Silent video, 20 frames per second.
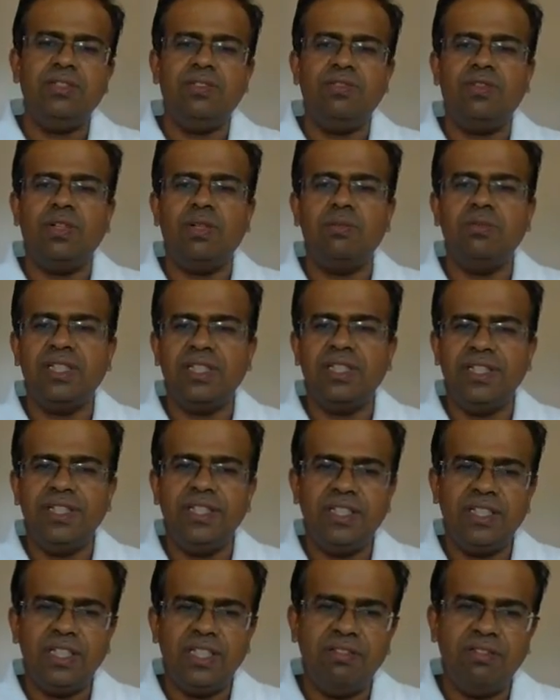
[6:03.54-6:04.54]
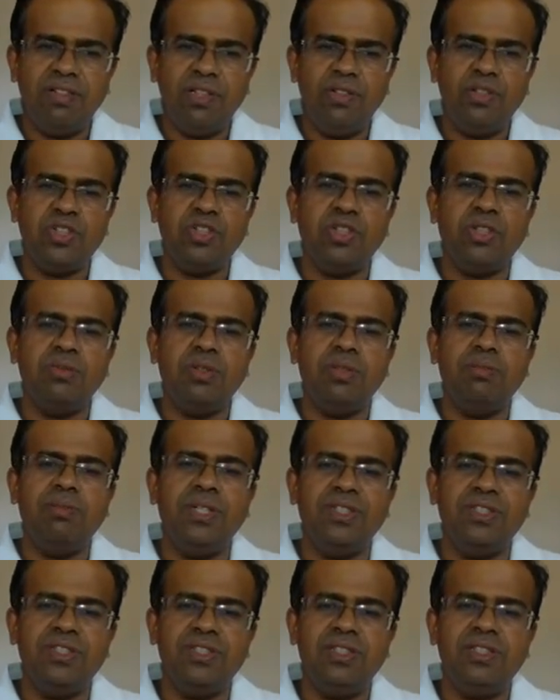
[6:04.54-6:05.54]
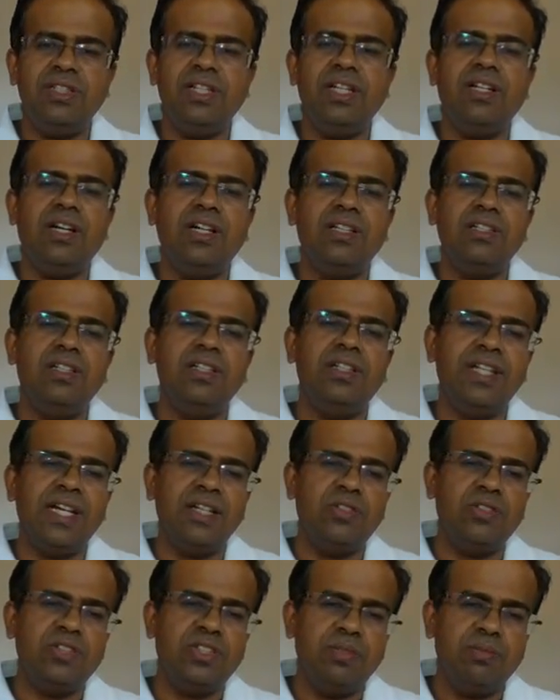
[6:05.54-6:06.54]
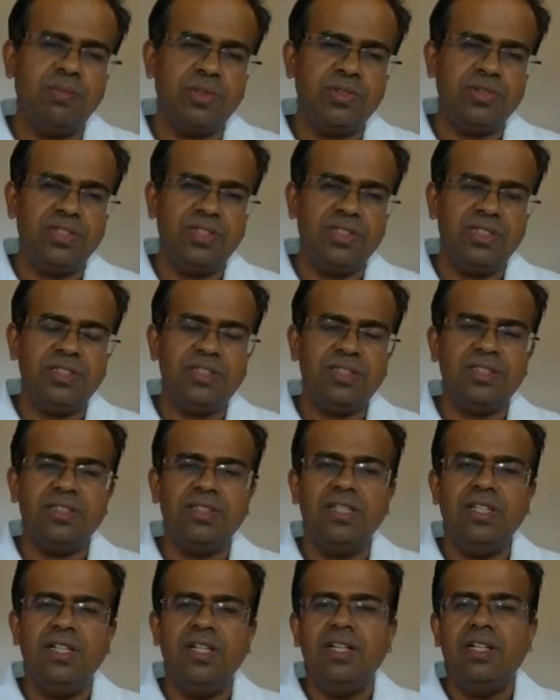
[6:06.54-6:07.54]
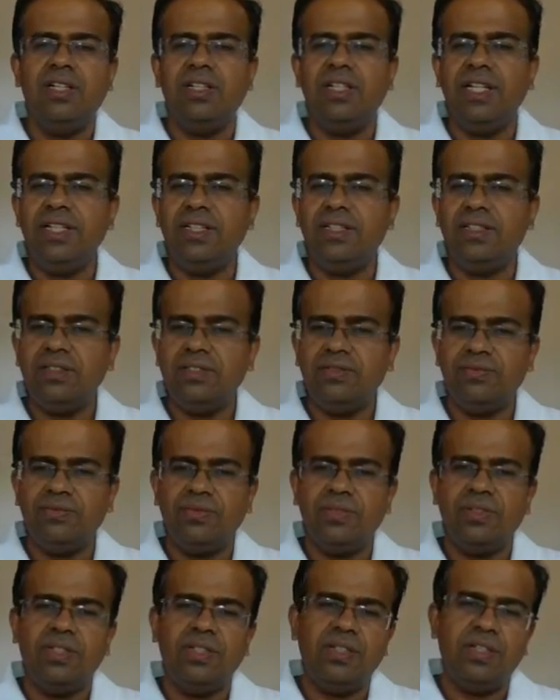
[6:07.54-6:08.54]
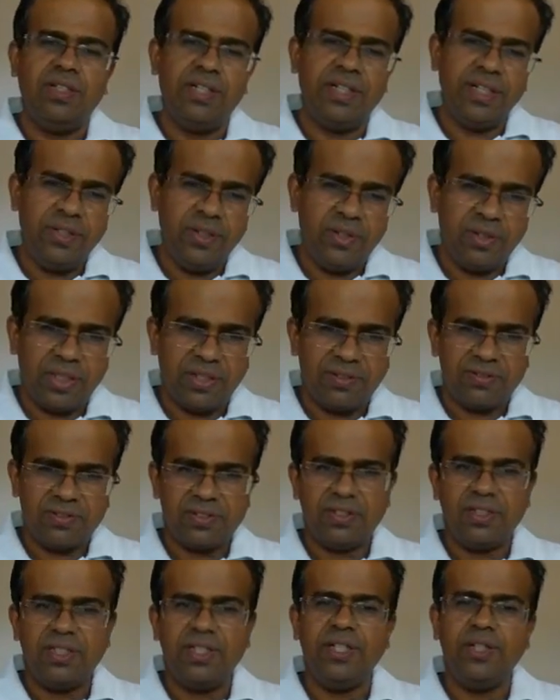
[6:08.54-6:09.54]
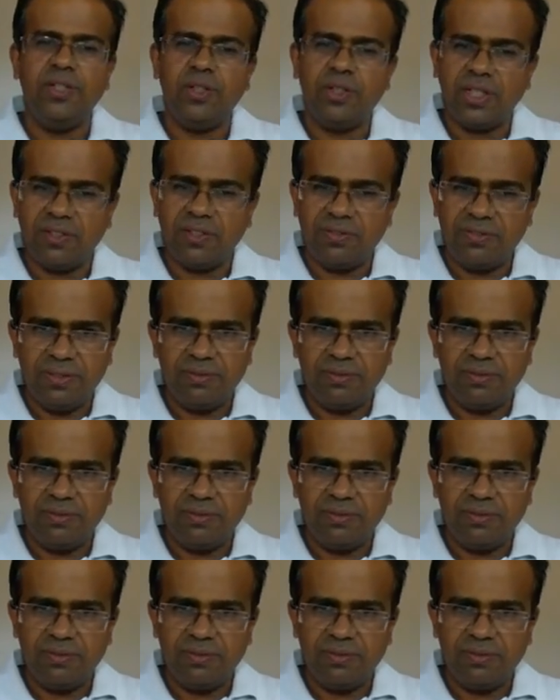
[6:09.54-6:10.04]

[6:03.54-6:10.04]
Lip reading: from the clinical evaluation of the patient and other diagnostic procedures like radiography.